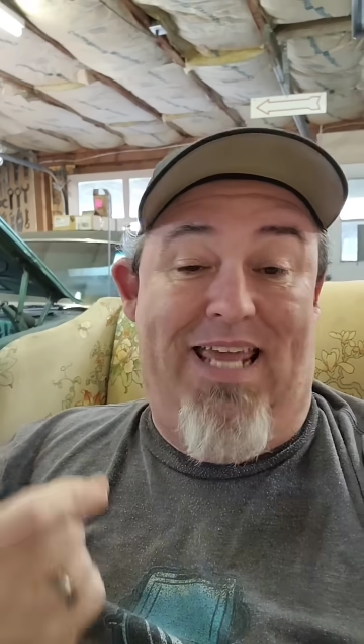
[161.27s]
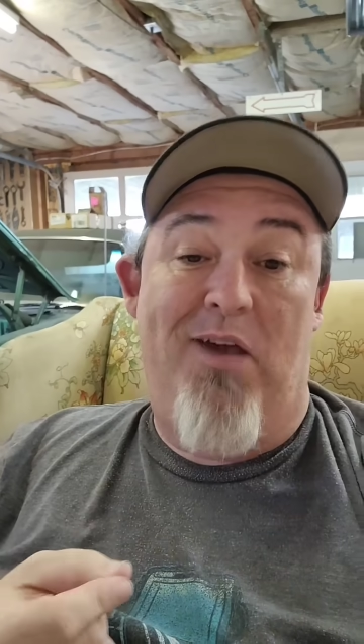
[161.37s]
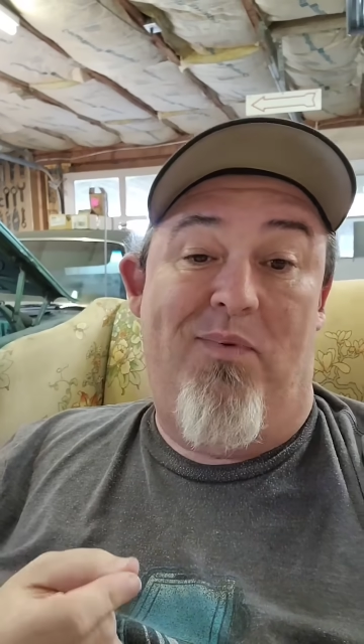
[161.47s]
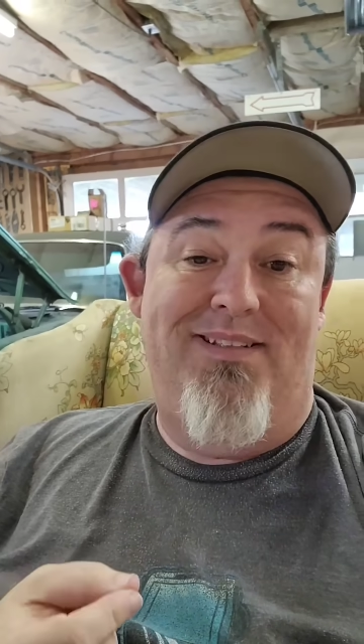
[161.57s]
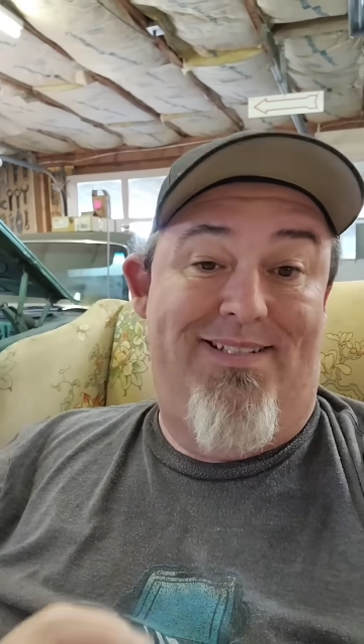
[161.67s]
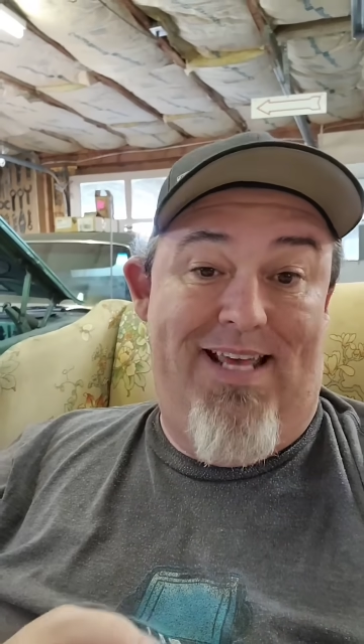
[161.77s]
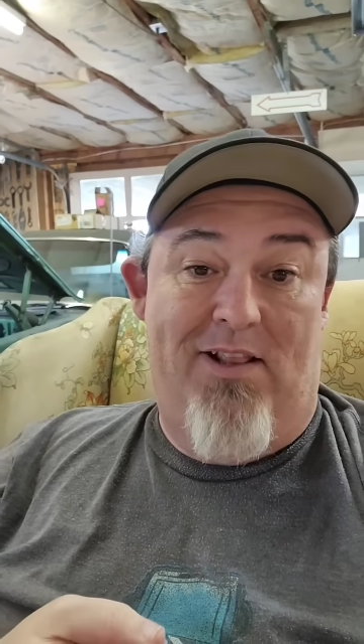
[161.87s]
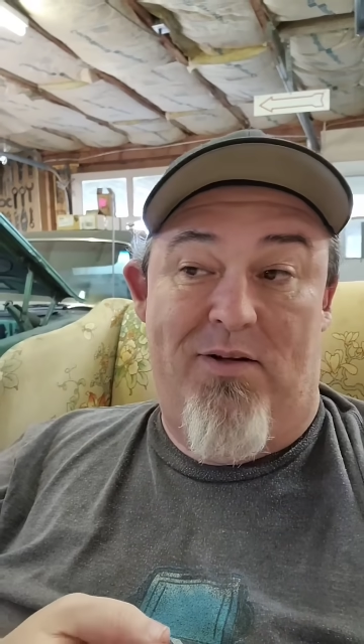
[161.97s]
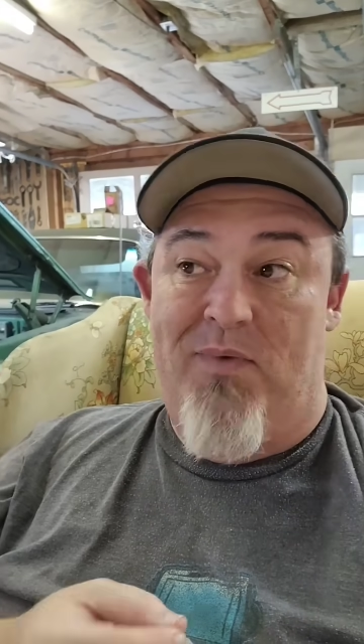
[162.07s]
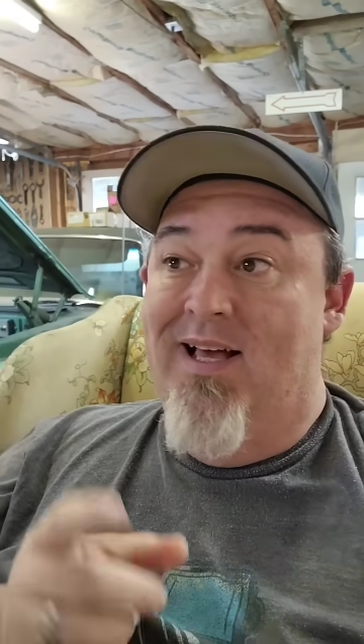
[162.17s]
was able to
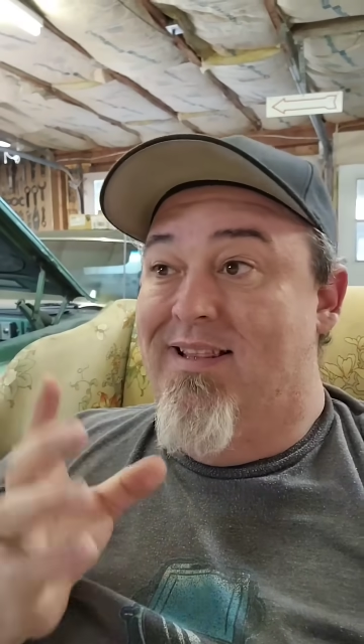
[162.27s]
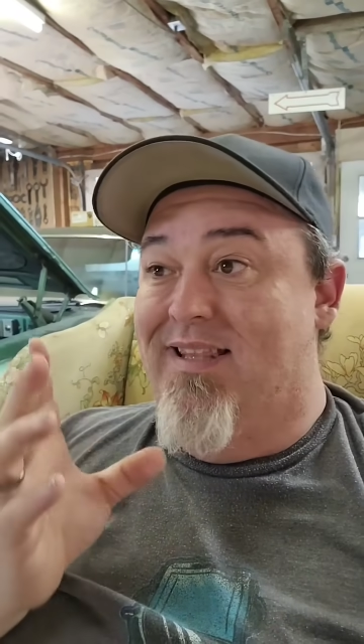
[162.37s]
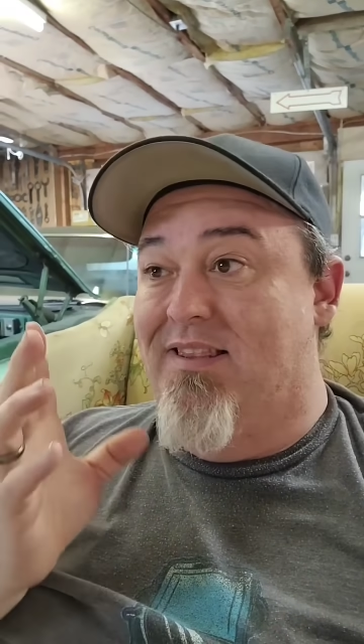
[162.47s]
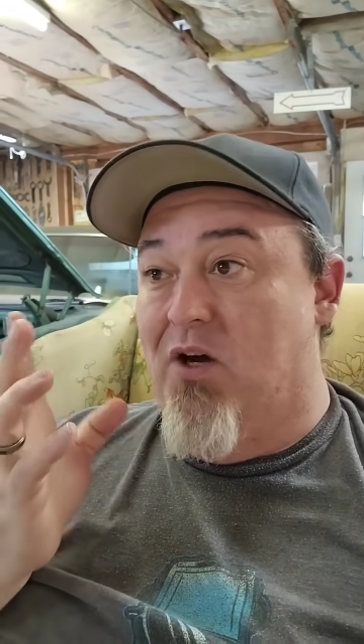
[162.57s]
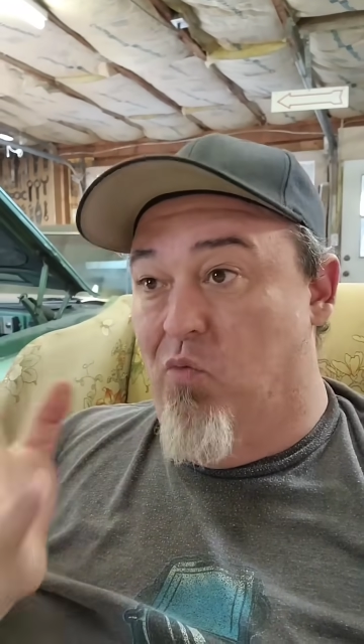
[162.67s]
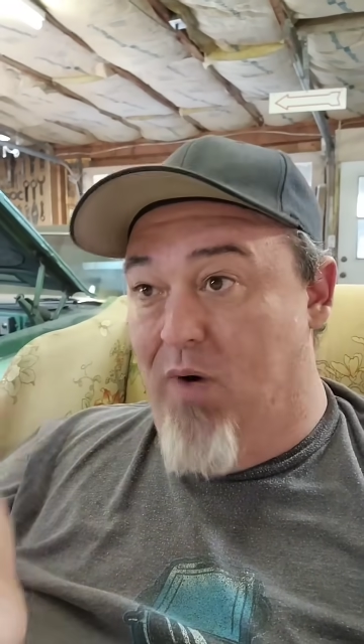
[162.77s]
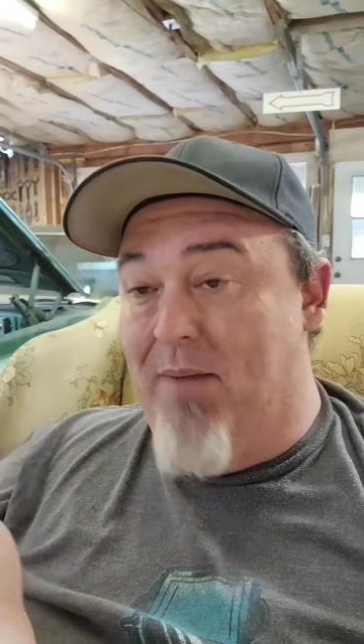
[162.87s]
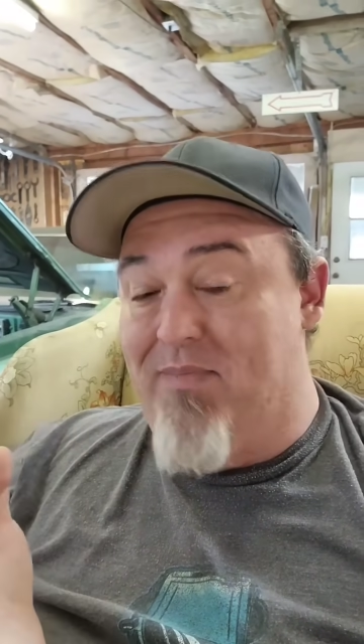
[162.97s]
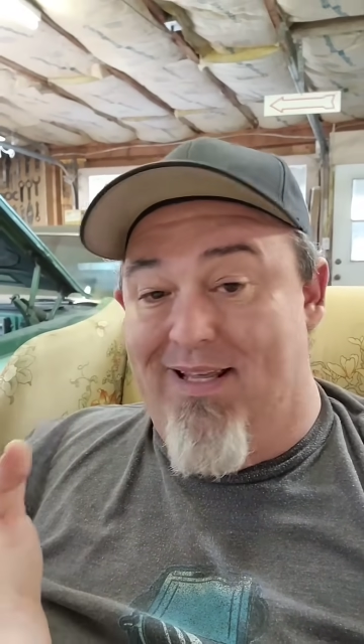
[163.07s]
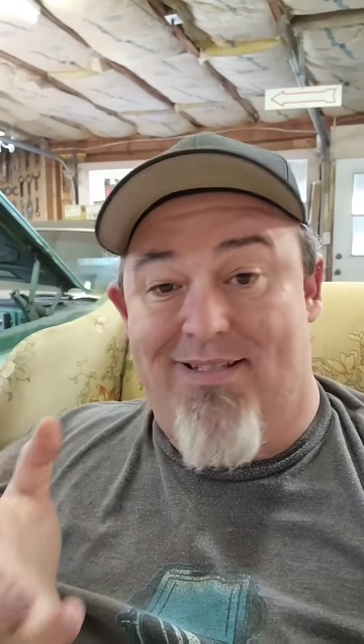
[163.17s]
tell him that the
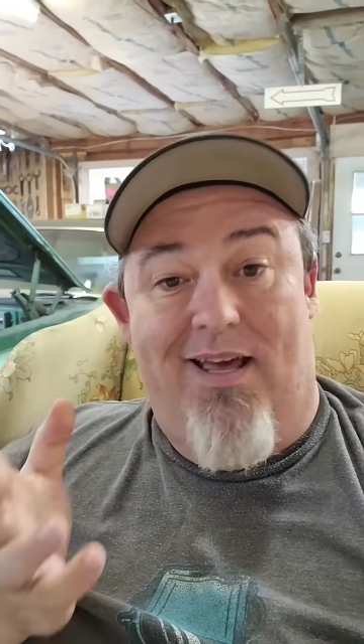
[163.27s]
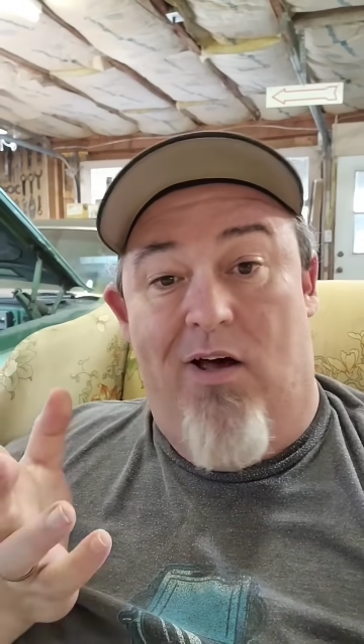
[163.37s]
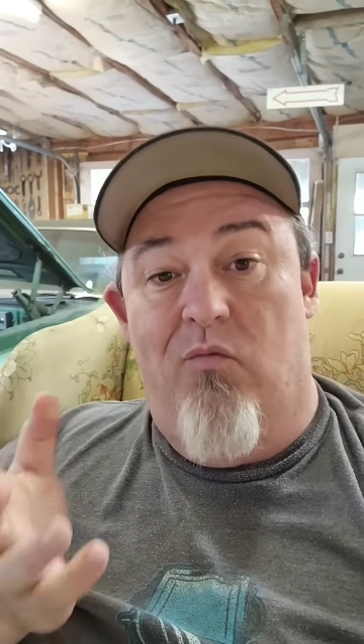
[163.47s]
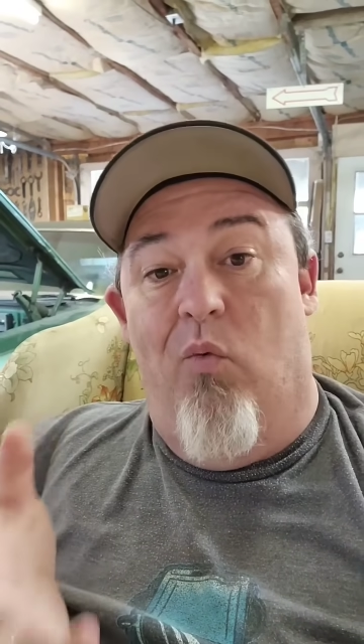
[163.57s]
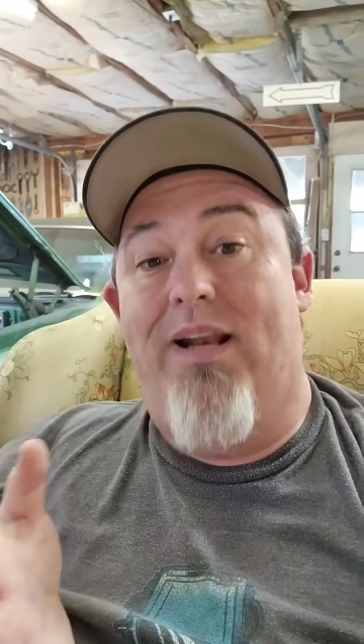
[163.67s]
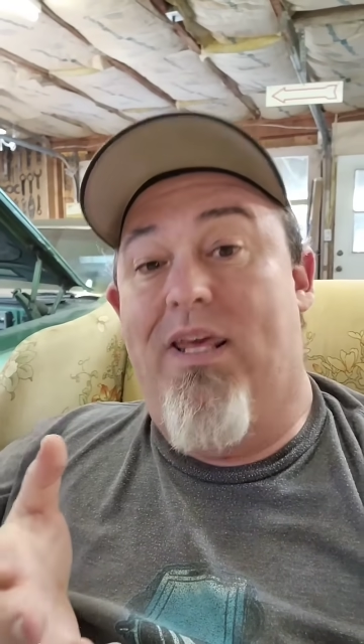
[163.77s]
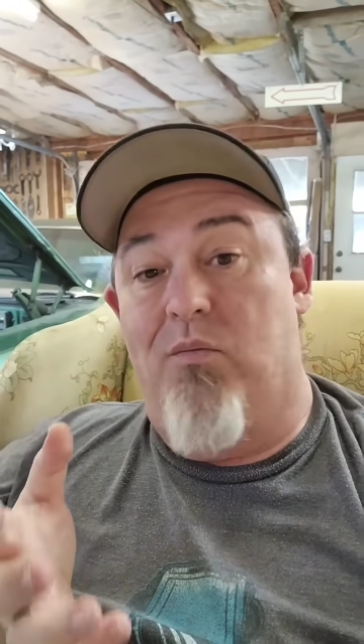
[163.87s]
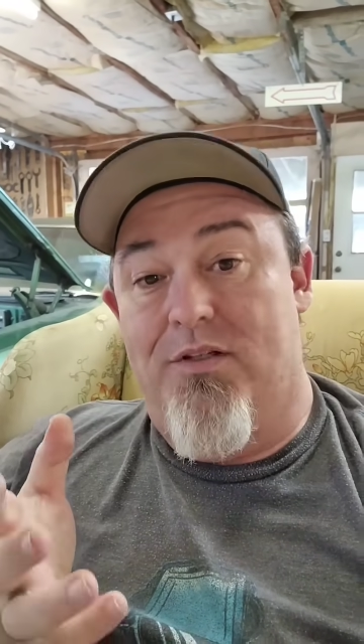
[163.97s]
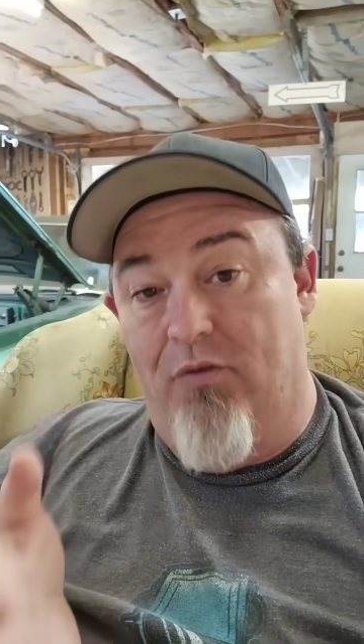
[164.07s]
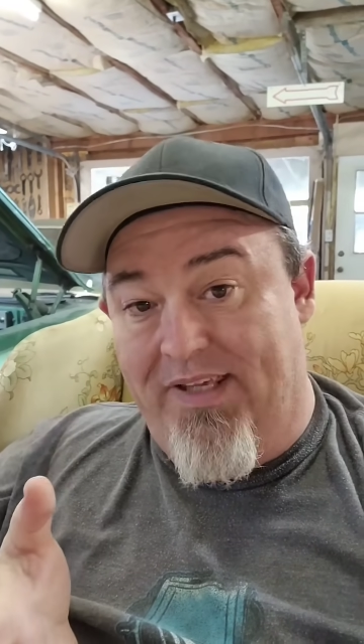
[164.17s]
remnant of what he
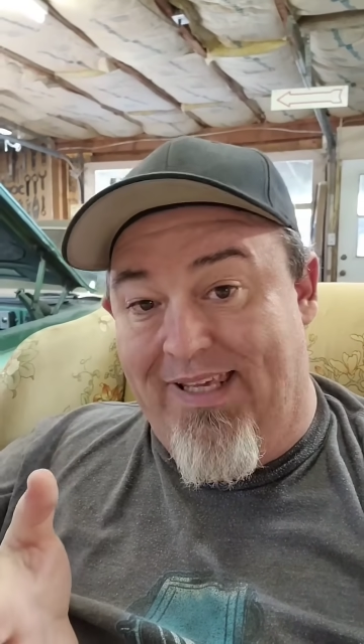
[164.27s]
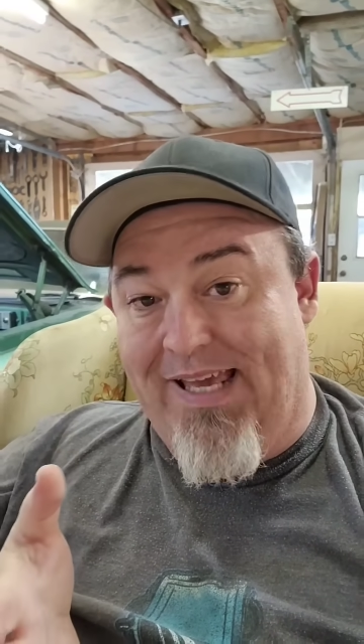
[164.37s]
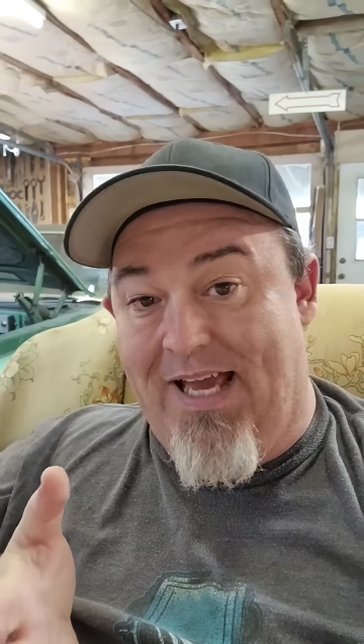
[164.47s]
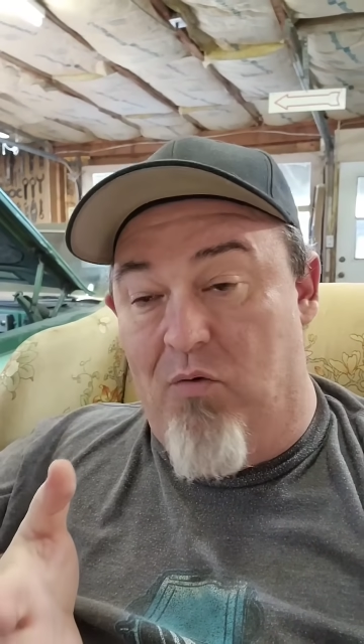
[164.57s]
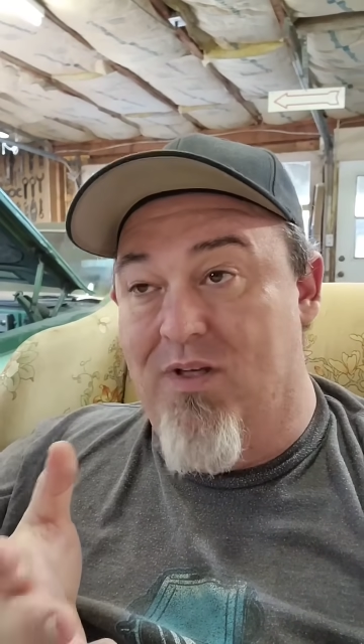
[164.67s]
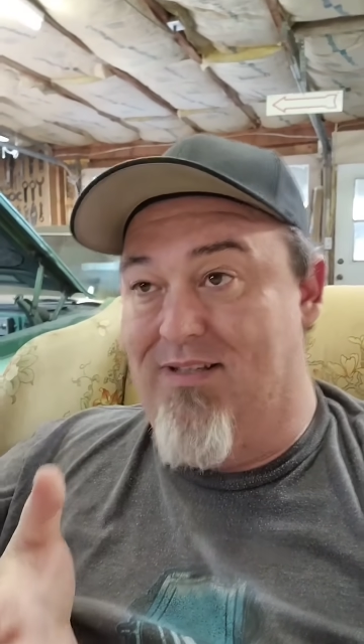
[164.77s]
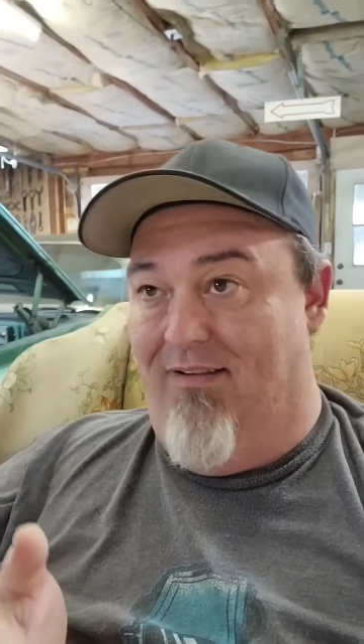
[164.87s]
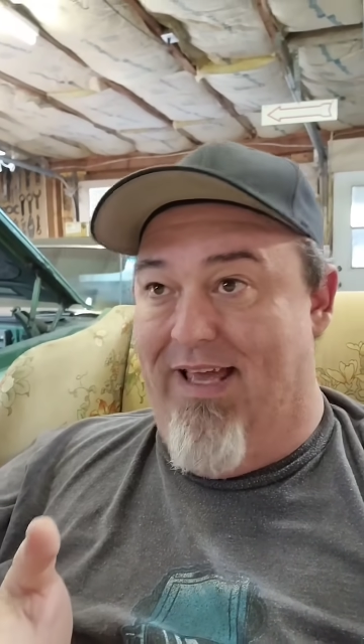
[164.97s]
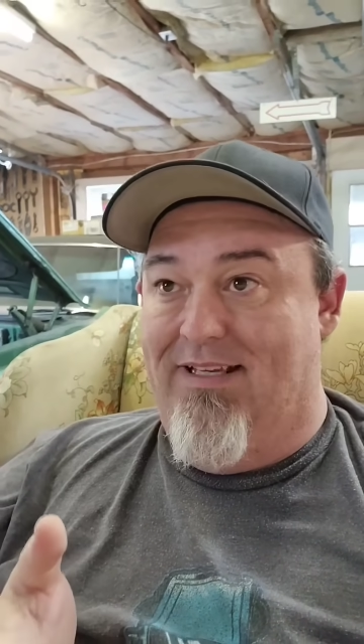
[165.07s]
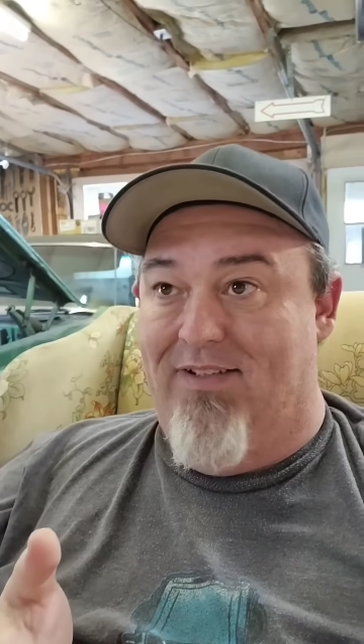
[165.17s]
was looking at was
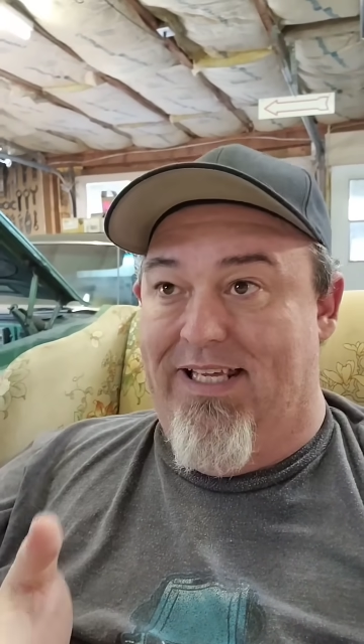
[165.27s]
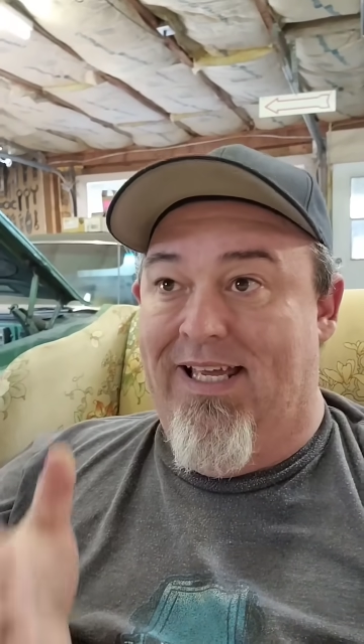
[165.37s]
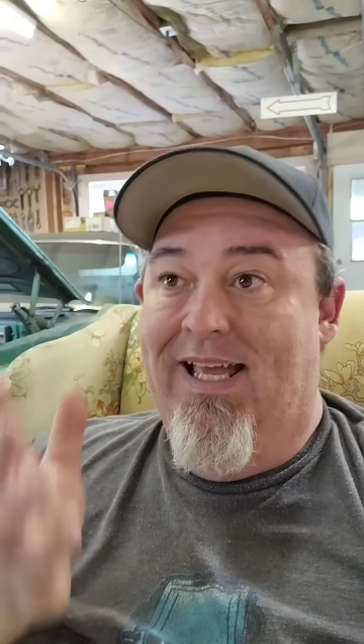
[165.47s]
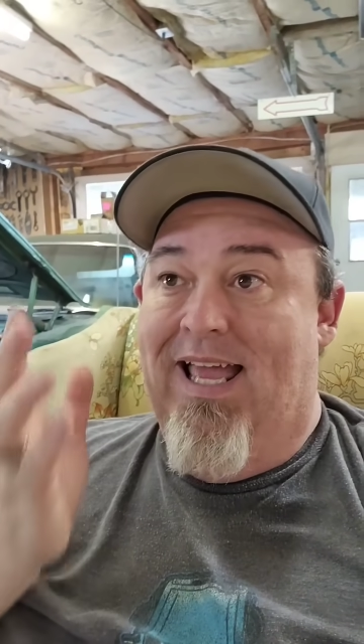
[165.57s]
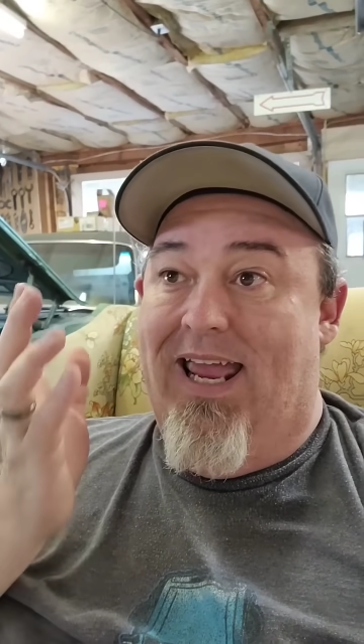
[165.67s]
likely